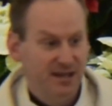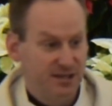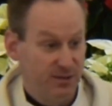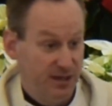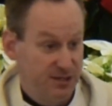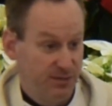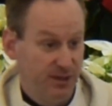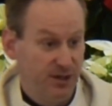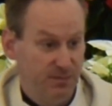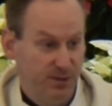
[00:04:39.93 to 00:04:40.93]
It's a
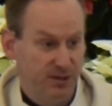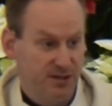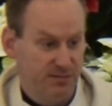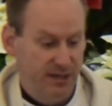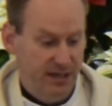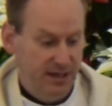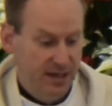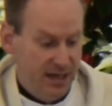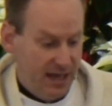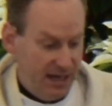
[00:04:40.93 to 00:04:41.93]
really good book to read.
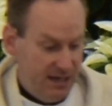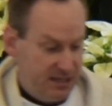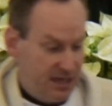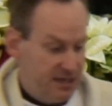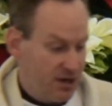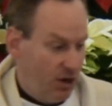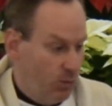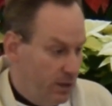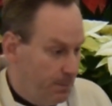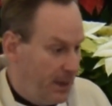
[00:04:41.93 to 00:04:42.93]
And he says, our
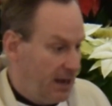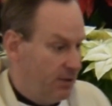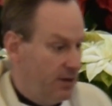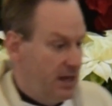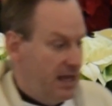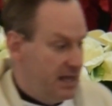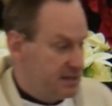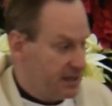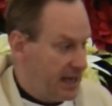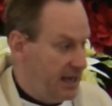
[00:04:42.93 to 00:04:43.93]
willpower
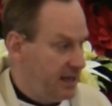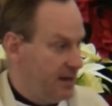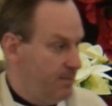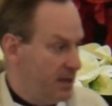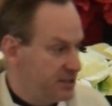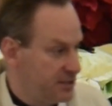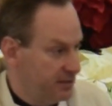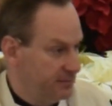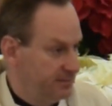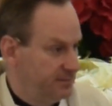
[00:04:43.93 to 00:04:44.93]
is like a
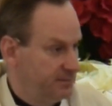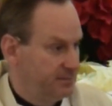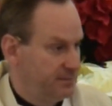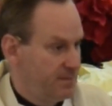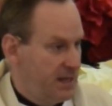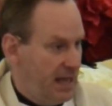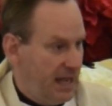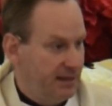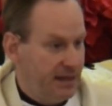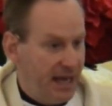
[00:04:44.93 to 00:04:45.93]
muscle.
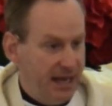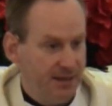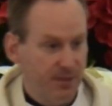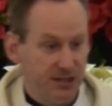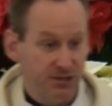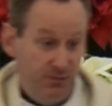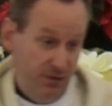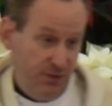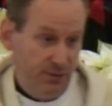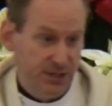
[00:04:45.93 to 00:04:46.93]
And like a muscle,
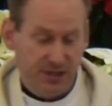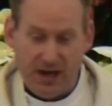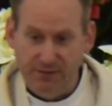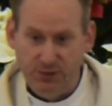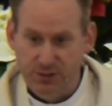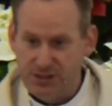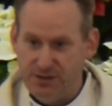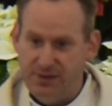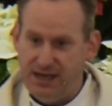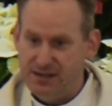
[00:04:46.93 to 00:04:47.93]
I've always
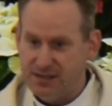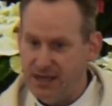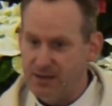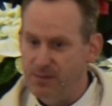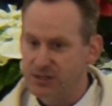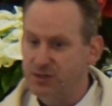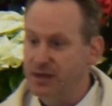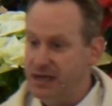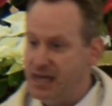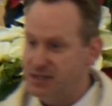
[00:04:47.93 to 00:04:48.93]
heard that. It's like a
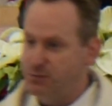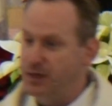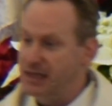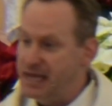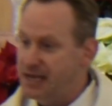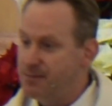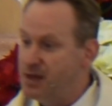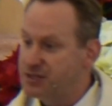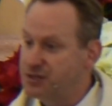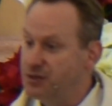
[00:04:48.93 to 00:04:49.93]
muscle. And guess what? Like a
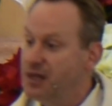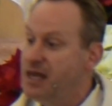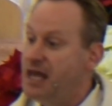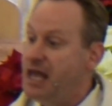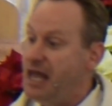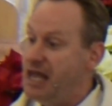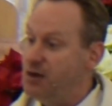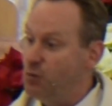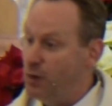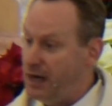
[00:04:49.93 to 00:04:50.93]
muscle,
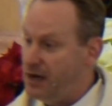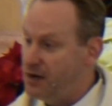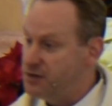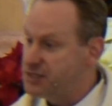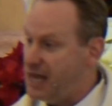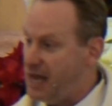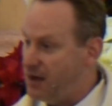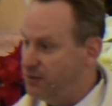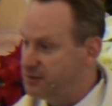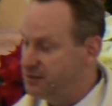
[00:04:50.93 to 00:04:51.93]
it wears
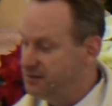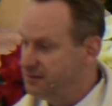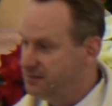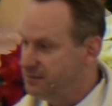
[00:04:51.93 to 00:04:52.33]
out.